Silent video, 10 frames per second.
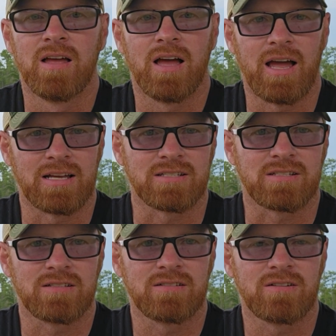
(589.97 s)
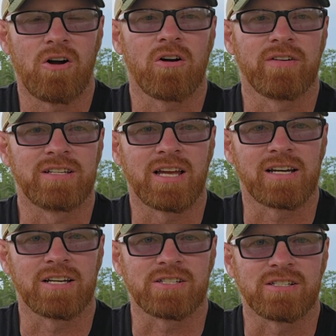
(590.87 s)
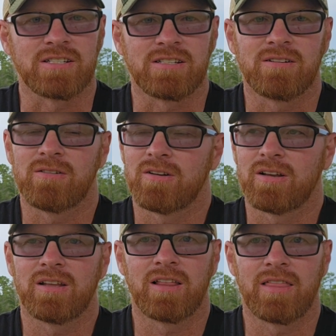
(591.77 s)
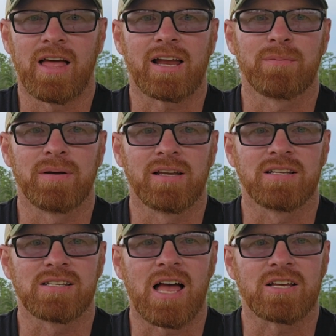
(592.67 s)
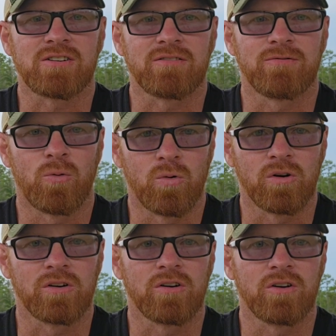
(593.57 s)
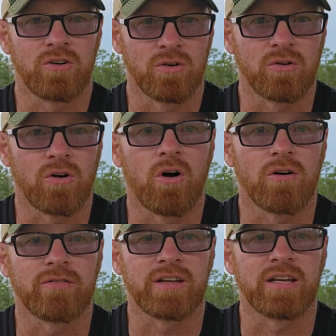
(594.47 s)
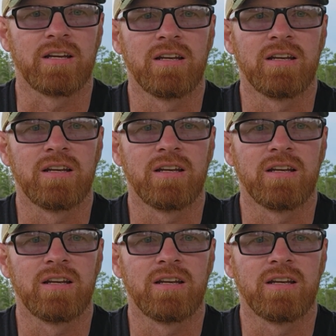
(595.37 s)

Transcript: as RV technicians. That could be a disaster for your RV